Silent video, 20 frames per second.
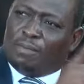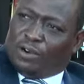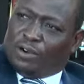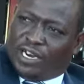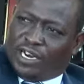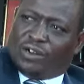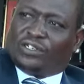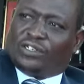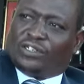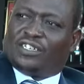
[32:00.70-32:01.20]

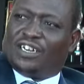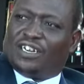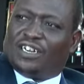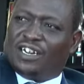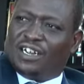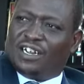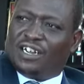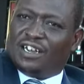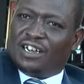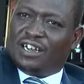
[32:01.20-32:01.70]
else.
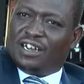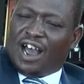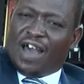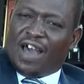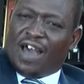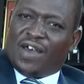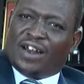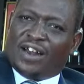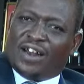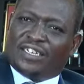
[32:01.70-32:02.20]
And
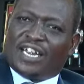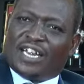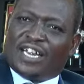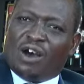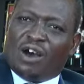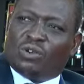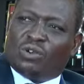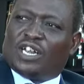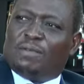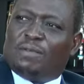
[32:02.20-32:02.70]
that is how
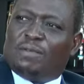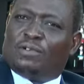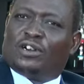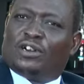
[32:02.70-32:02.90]
somebody